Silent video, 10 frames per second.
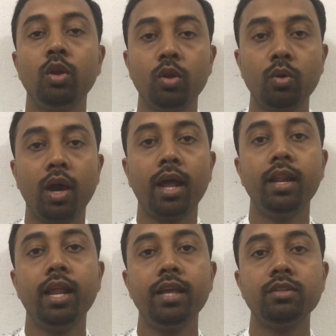To
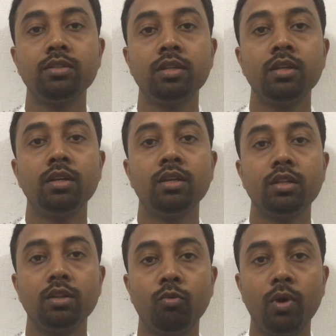analyze
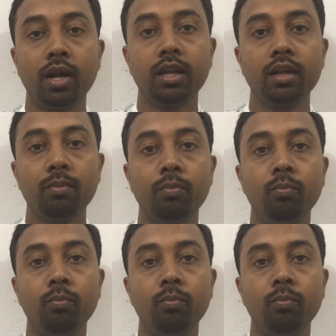the water